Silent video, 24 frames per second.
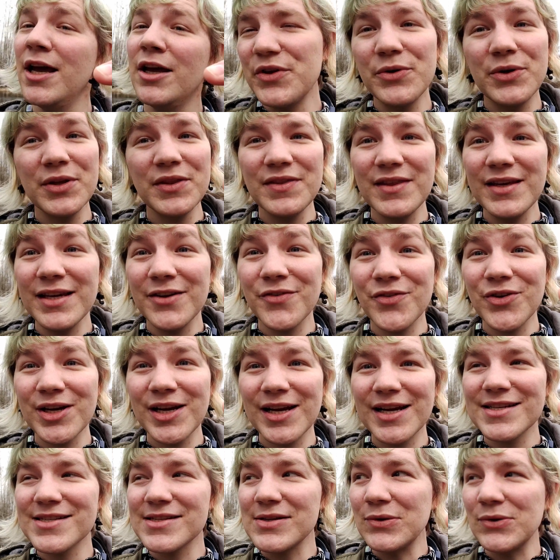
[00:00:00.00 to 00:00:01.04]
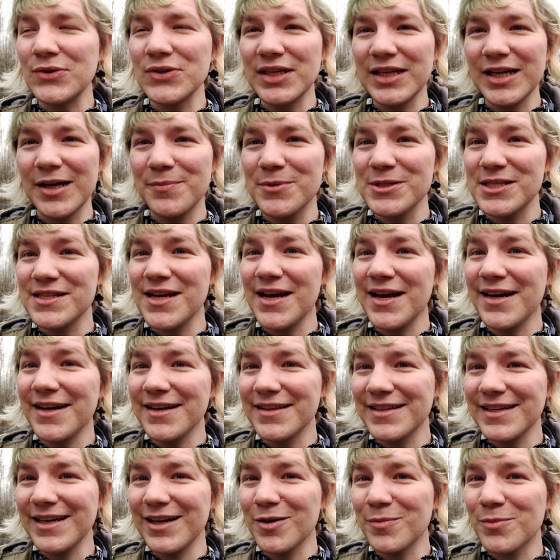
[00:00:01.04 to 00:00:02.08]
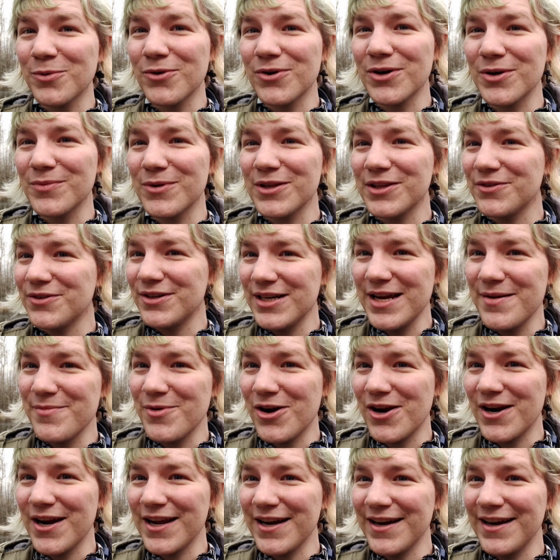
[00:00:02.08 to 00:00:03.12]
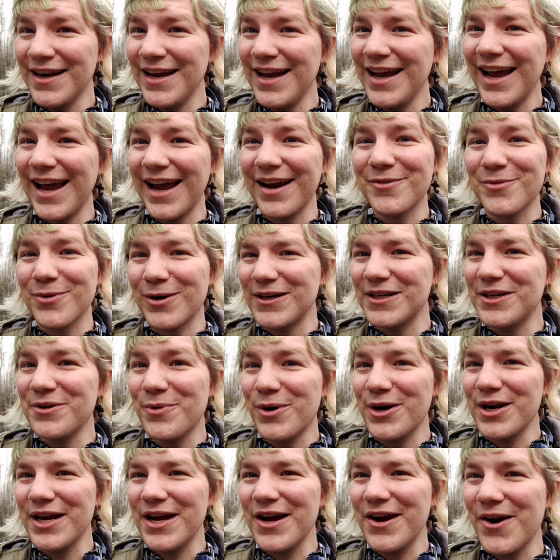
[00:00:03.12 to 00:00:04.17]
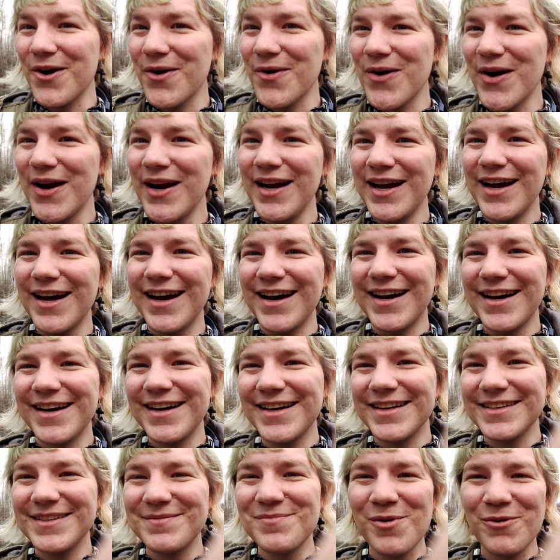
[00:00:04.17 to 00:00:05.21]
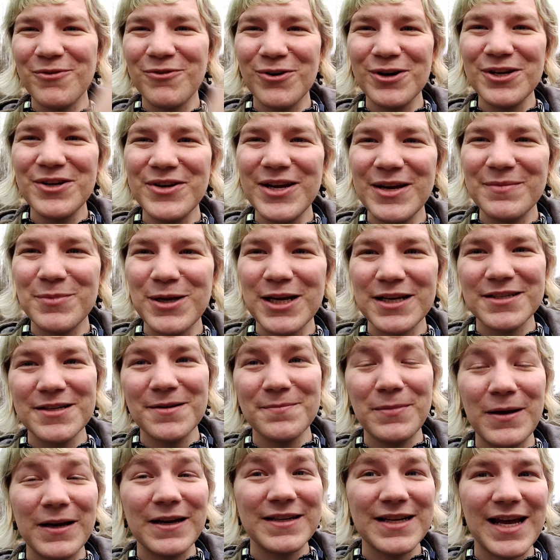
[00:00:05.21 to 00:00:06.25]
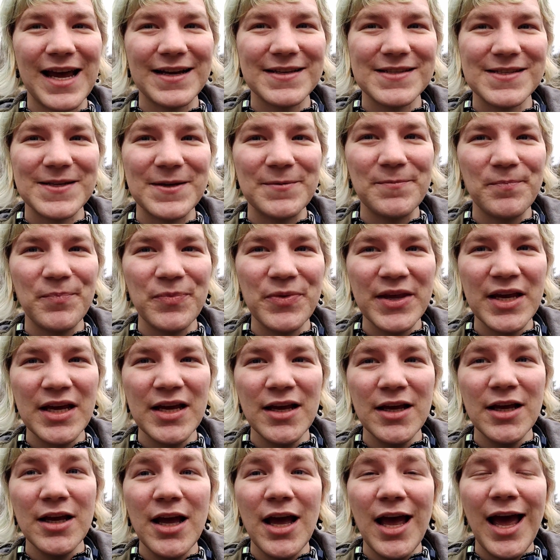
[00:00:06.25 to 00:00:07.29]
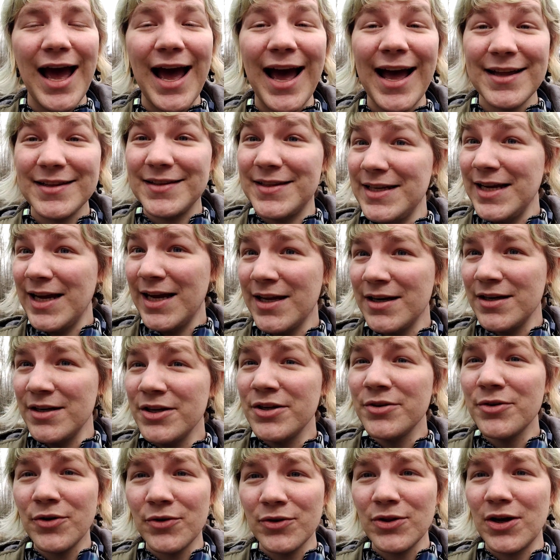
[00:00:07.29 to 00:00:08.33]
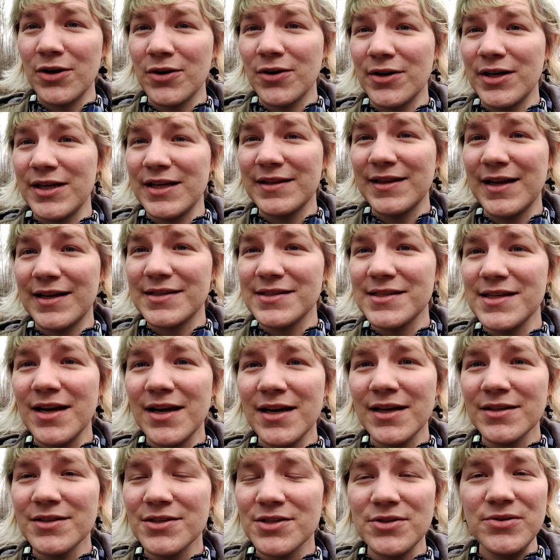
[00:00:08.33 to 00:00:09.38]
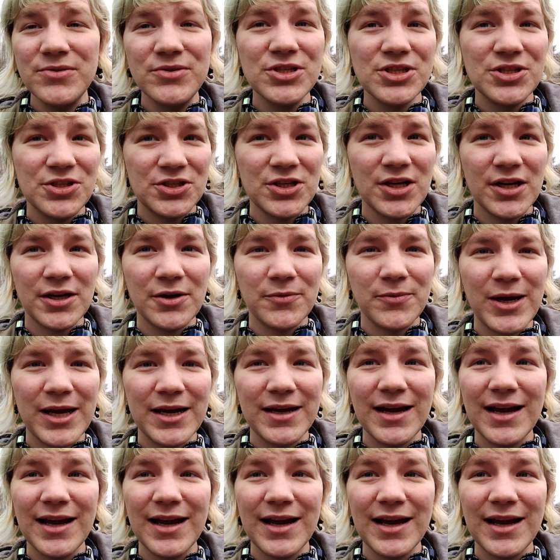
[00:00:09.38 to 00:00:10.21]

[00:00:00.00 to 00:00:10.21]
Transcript: You can think of it as holding up a sign at the airport with your name on it and where you want to go before you get picked up by a taxi. At the end, you no longer need that sign, so you just chuck it away.